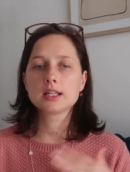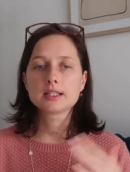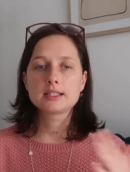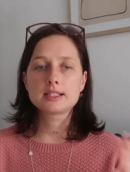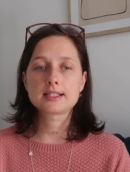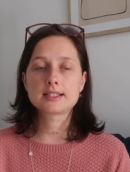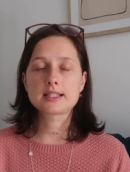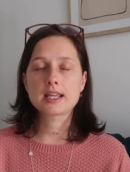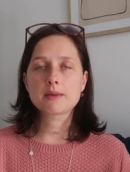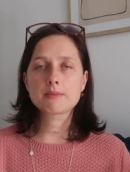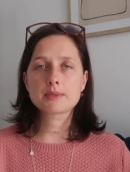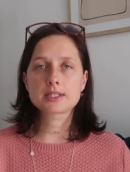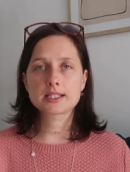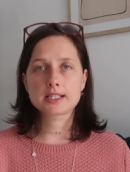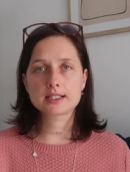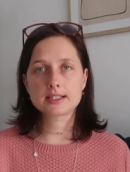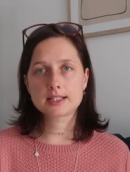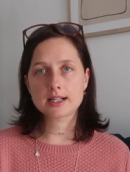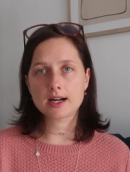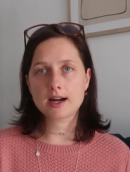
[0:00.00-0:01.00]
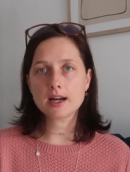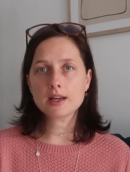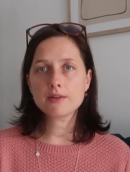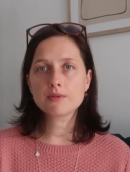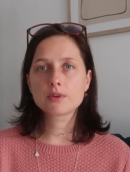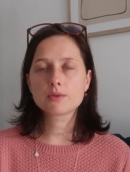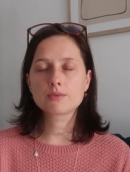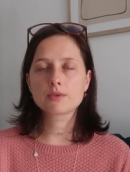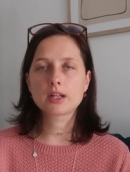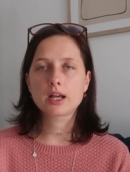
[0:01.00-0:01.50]
The same as at
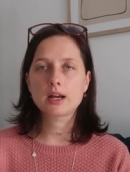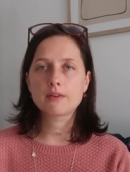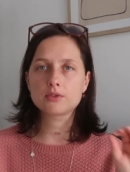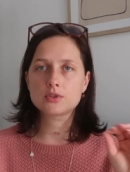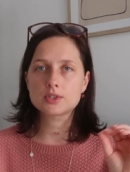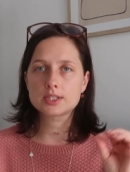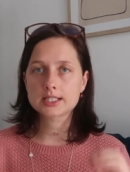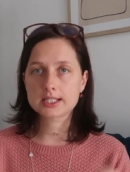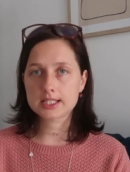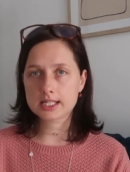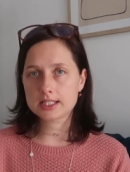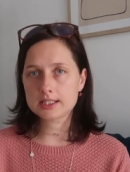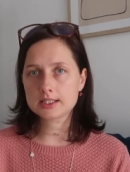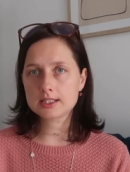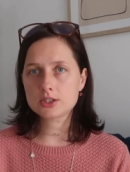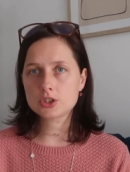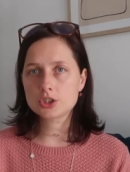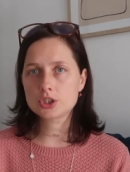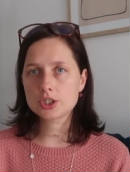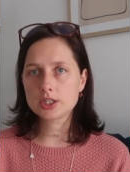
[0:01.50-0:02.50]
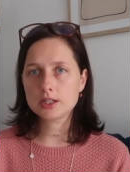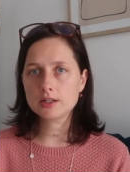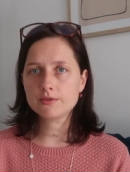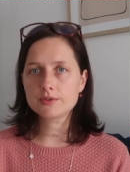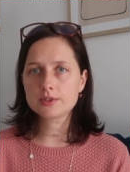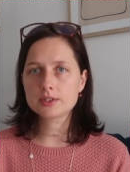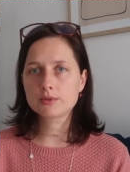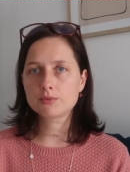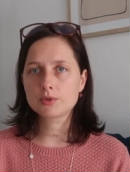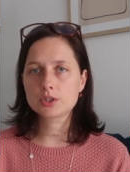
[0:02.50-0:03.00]
TAFE, you will have your standard
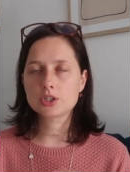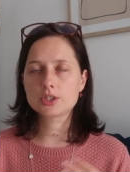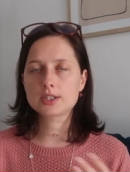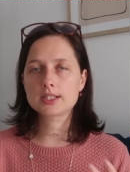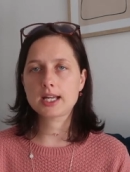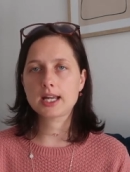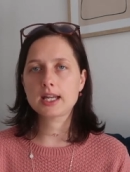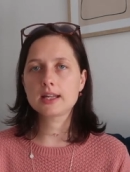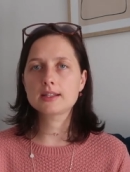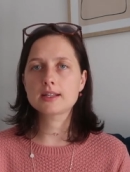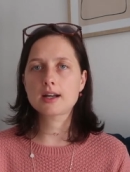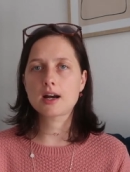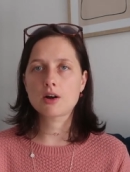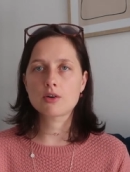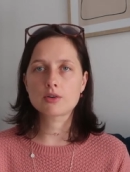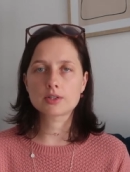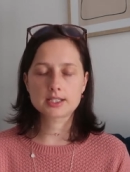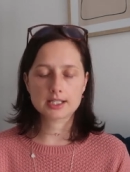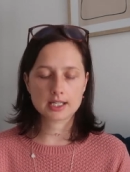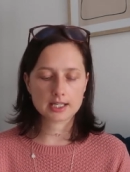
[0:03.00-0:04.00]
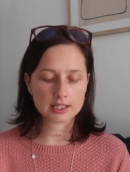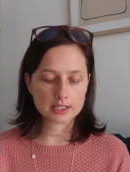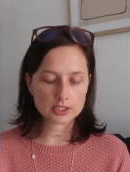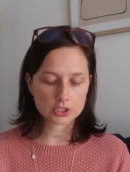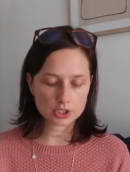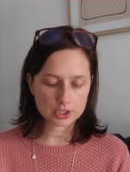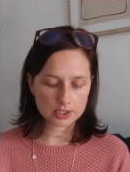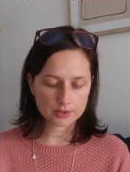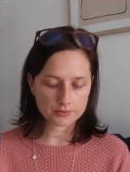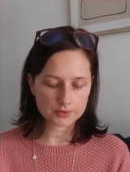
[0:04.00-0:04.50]
shift, which is eight hour daily
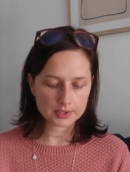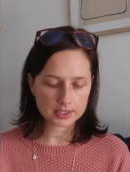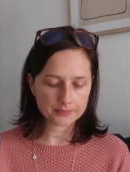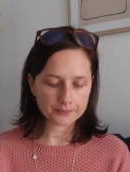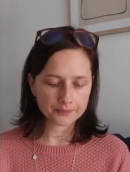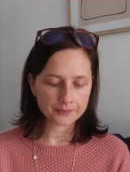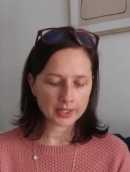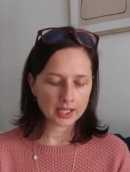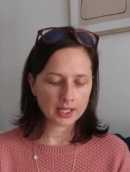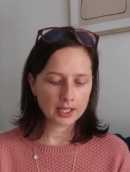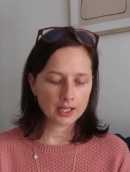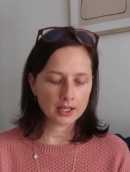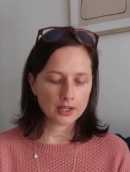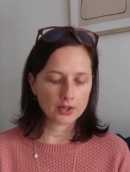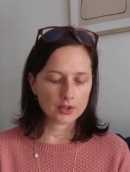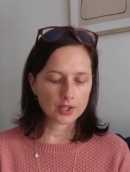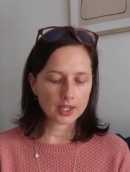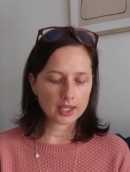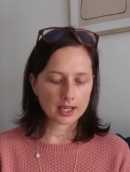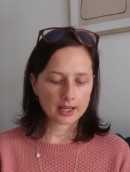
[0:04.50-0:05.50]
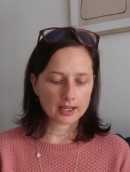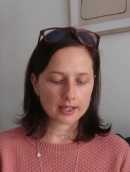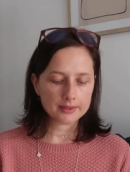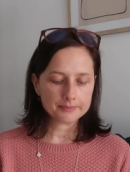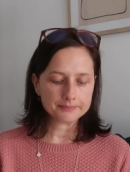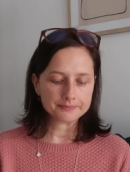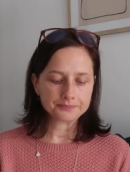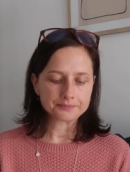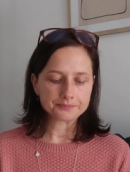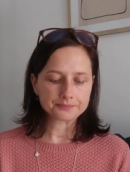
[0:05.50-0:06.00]
shift.
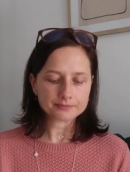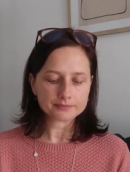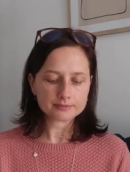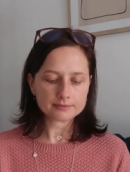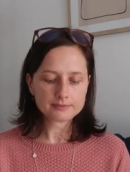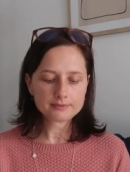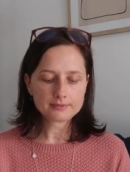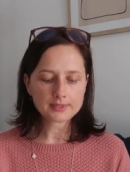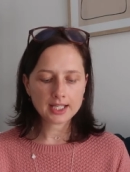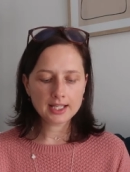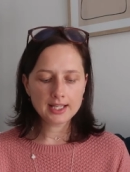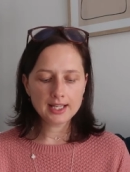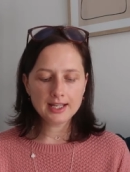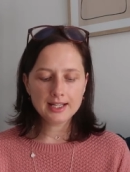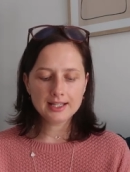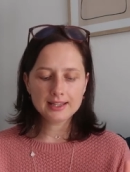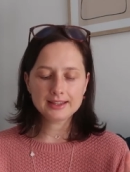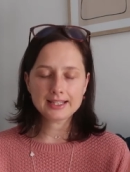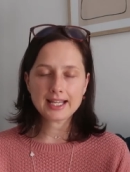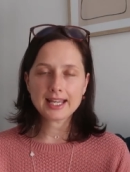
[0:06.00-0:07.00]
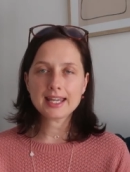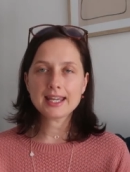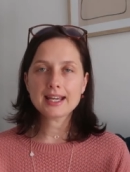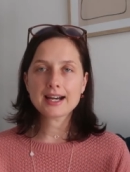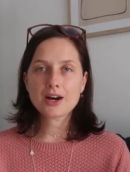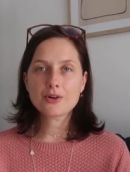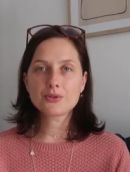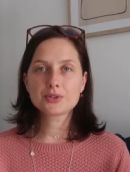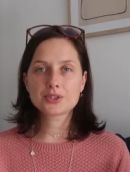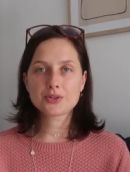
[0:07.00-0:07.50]
Okay.
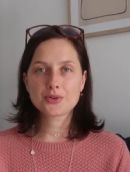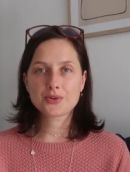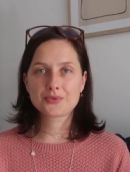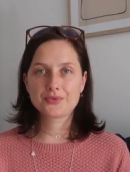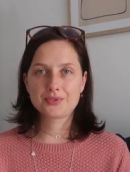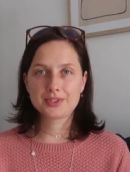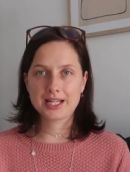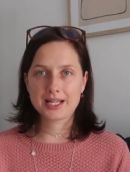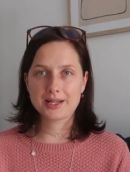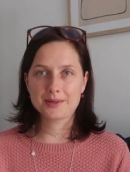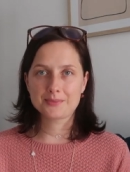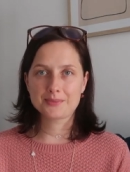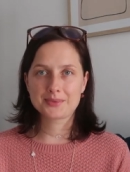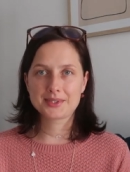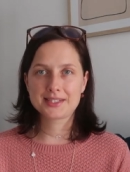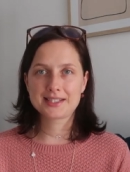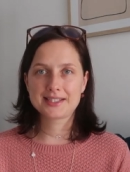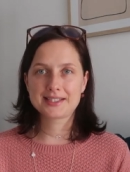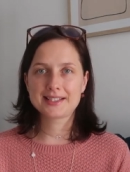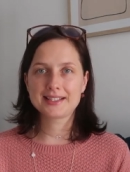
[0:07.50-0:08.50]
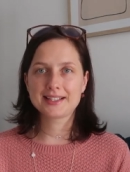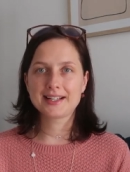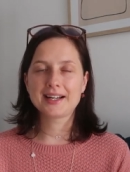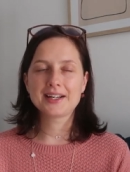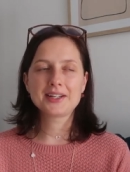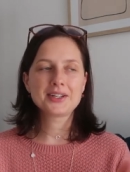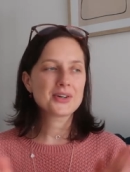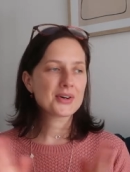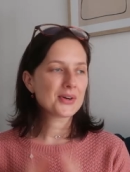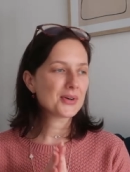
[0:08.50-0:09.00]
Layout of labs.
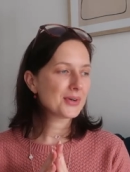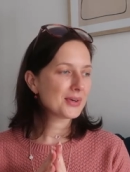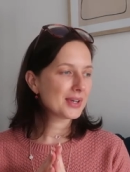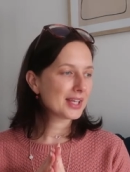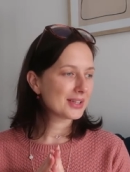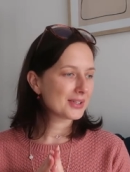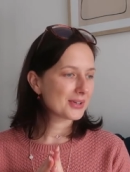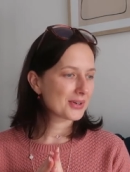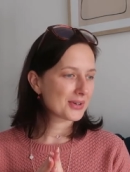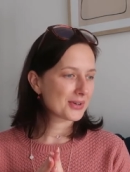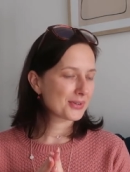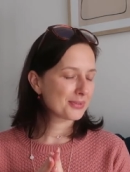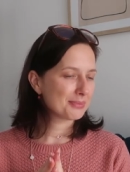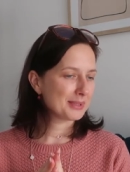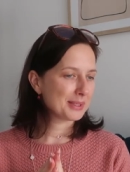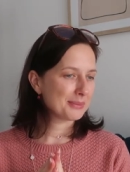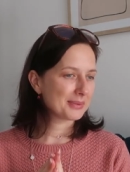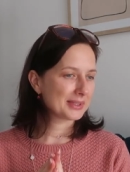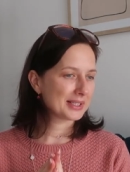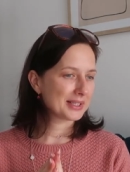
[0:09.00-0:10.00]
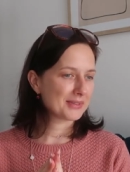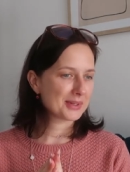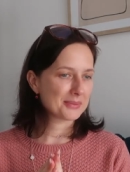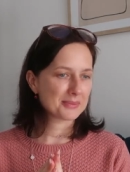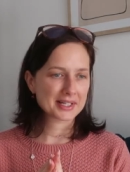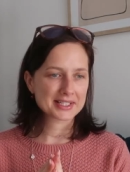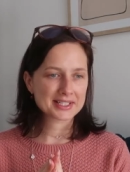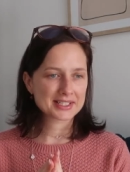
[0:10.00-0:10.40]
I know a lot of people, even my